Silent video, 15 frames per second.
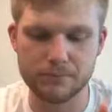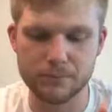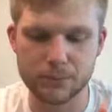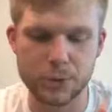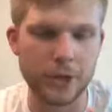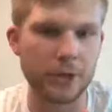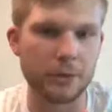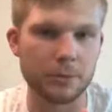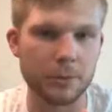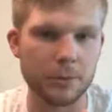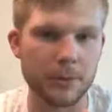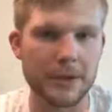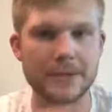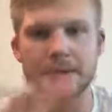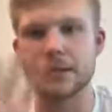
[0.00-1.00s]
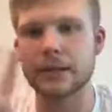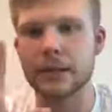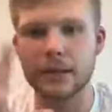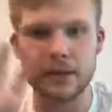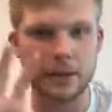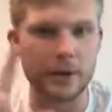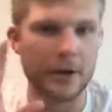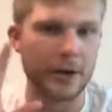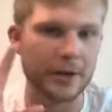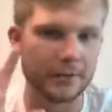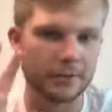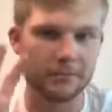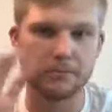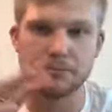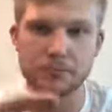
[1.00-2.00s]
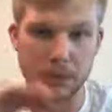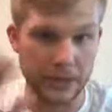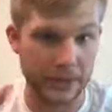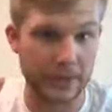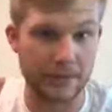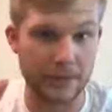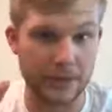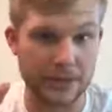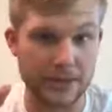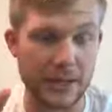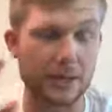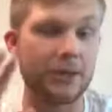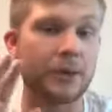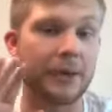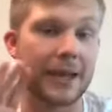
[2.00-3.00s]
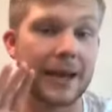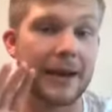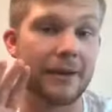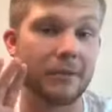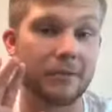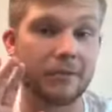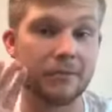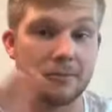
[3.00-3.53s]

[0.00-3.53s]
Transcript: trigger pull, basically. There are plenty of guns out there that have